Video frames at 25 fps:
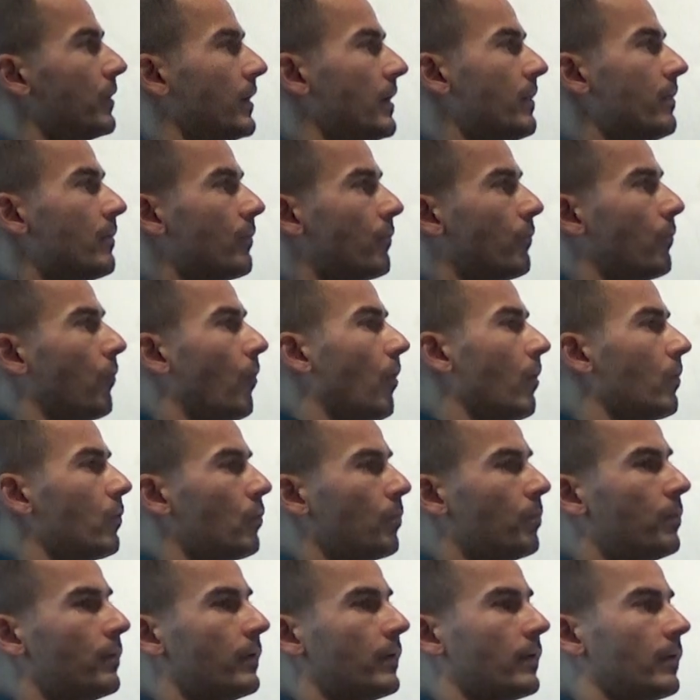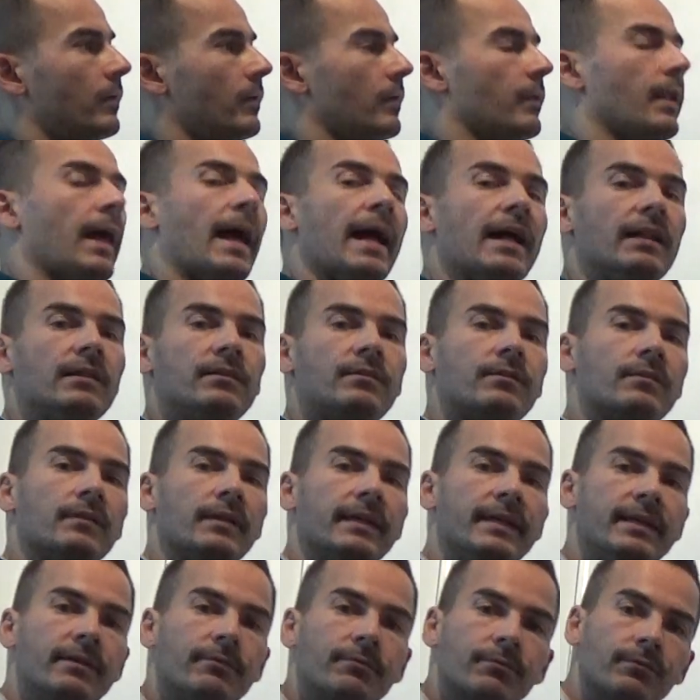in the for loop an else
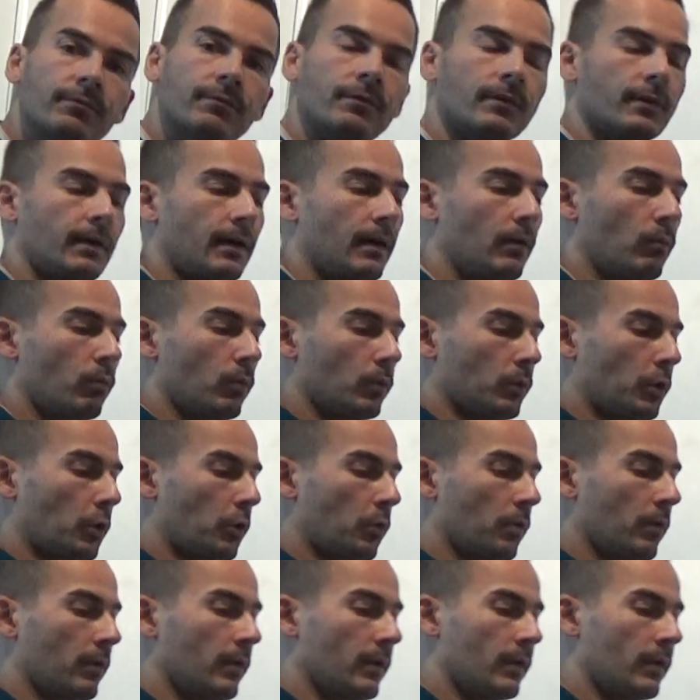if, which